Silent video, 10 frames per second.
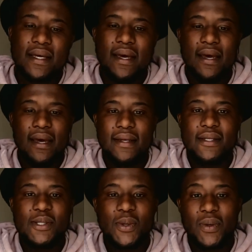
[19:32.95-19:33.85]

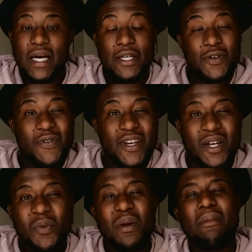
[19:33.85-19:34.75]
And so I had to
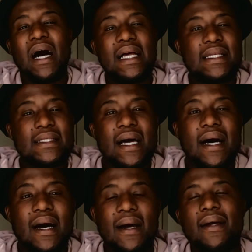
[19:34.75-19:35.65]
figure out what miles
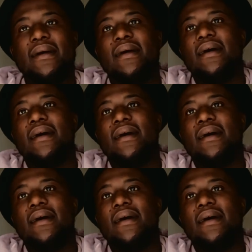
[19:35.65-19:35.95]
are,